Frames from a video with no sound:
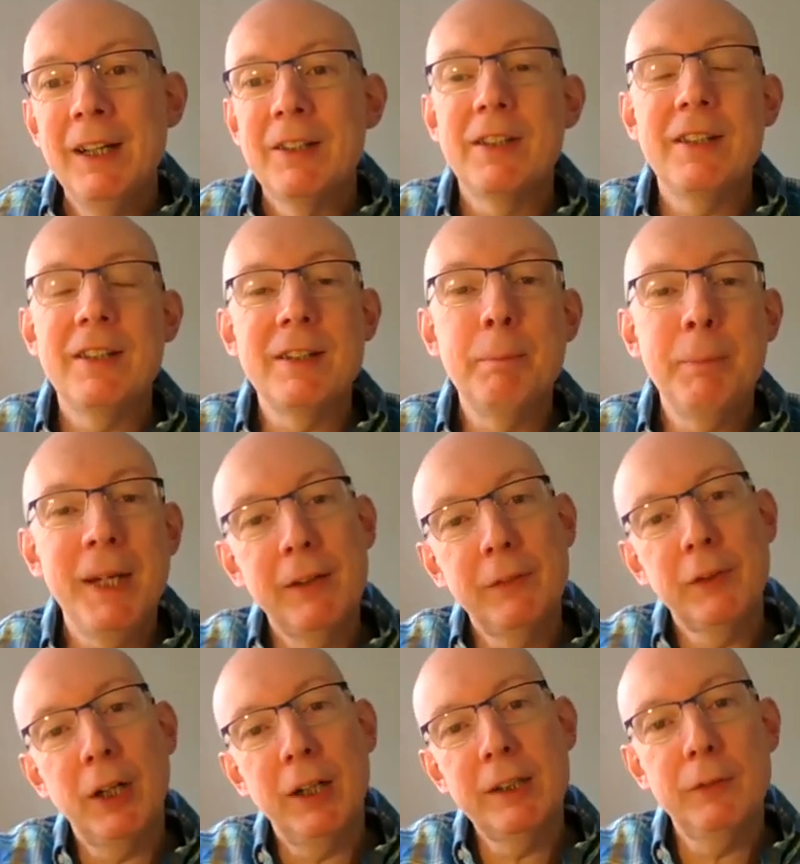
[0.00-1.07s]
So there's a bit
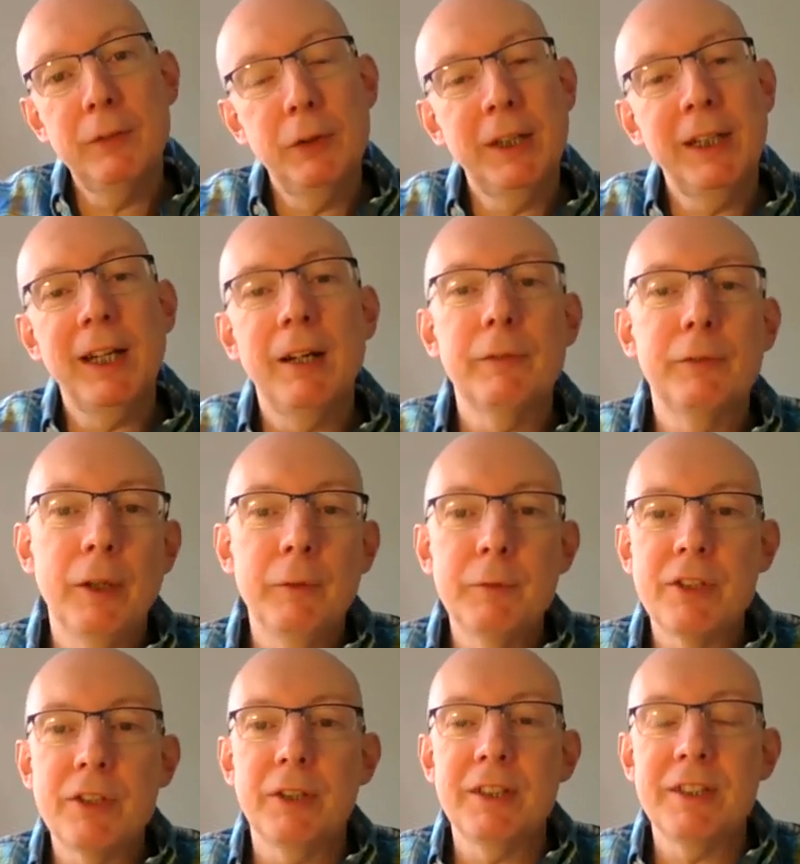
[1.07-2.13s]
of kind of looking out for
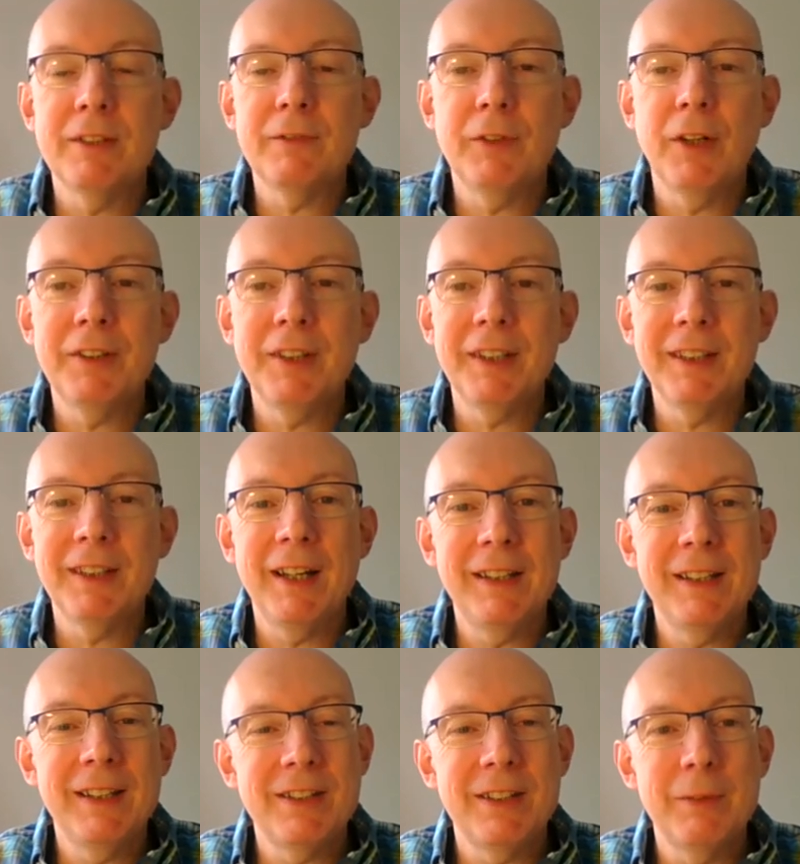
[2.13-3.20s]
unrestricted funding, and I,
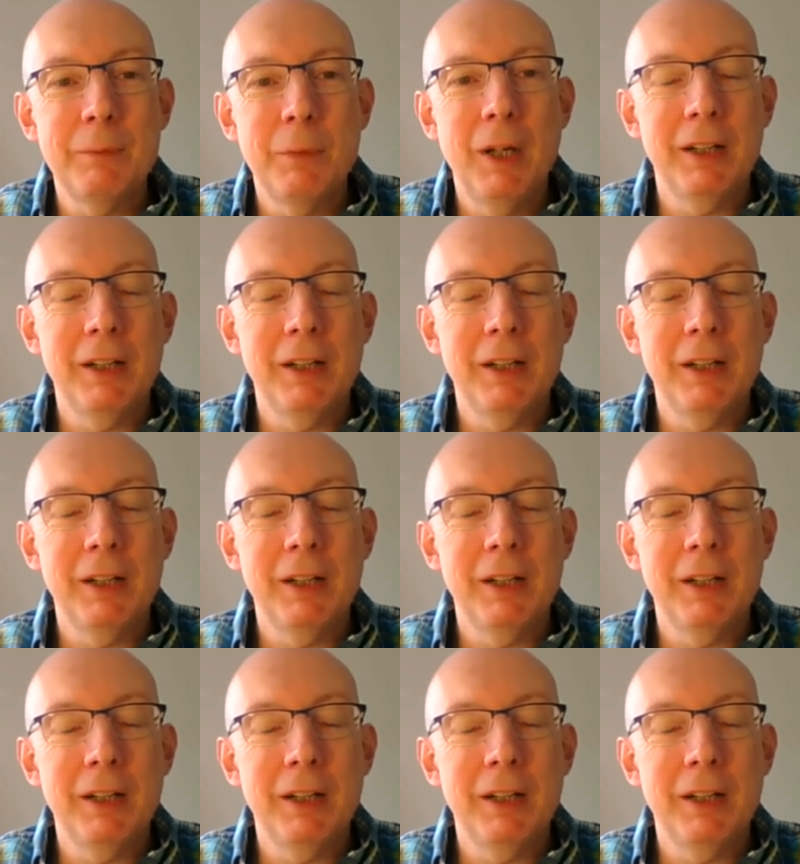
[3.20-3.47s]
there's a,